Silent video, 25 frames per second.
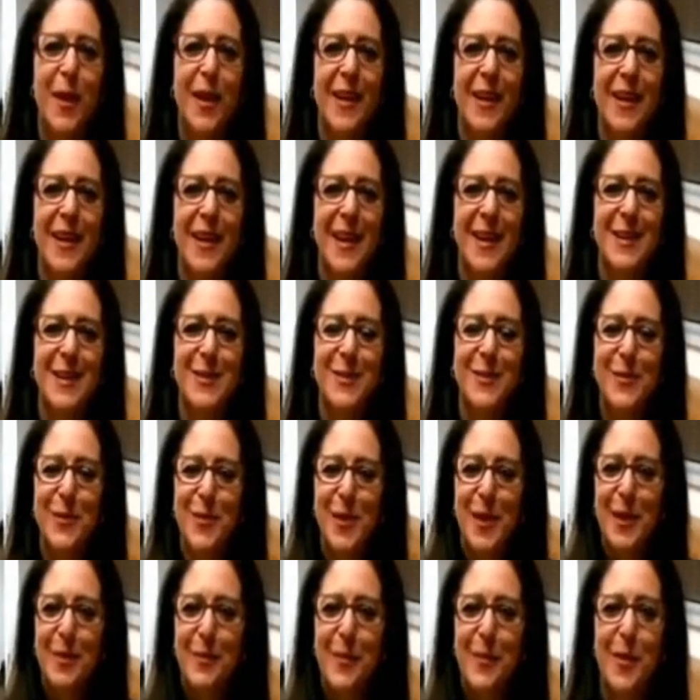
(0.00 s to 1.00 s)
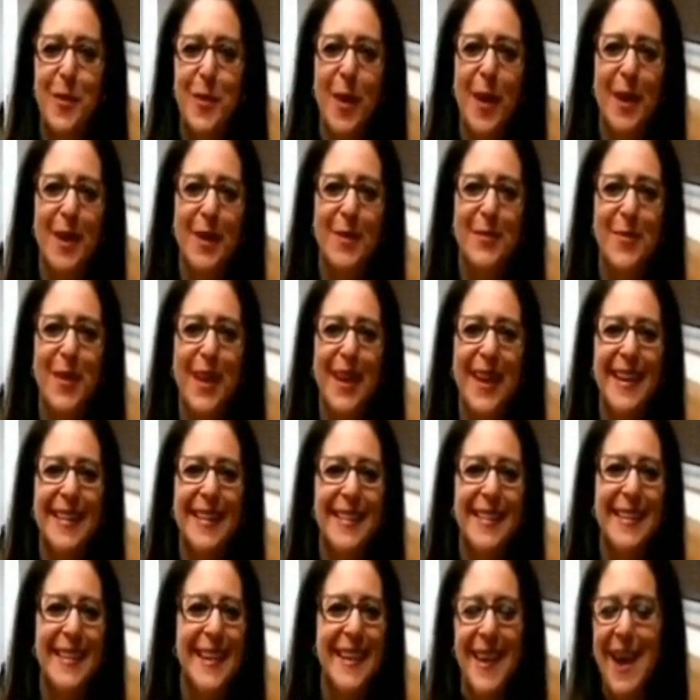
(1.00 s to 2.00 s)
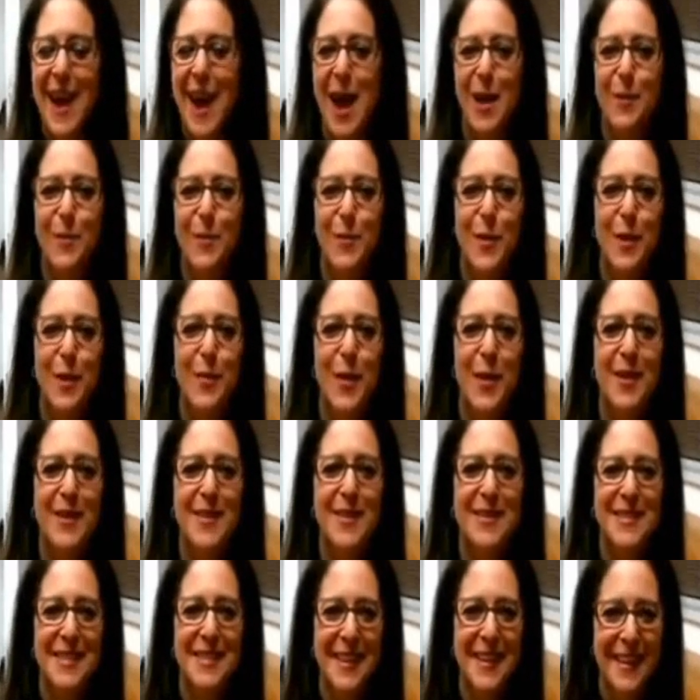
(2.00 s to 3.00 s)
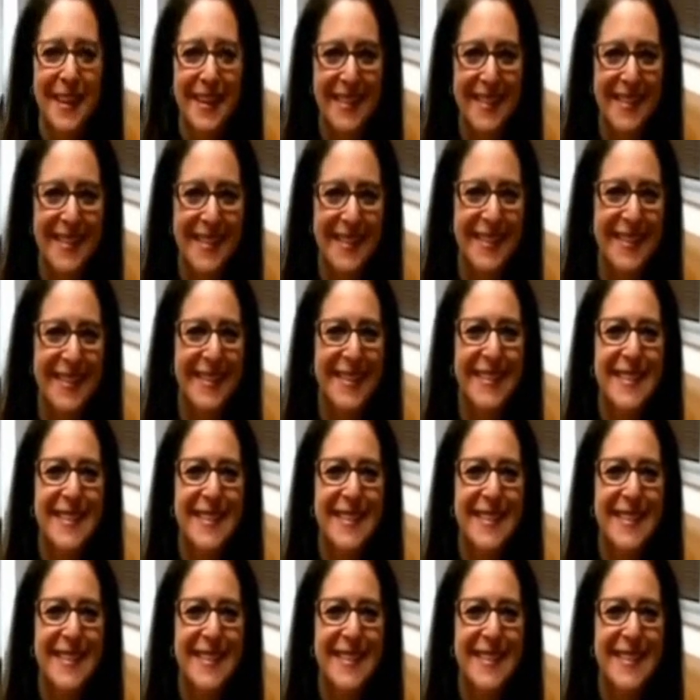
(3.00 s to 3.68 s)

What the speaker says: wear my engagement ring, my wedding band, and a big pair of studs.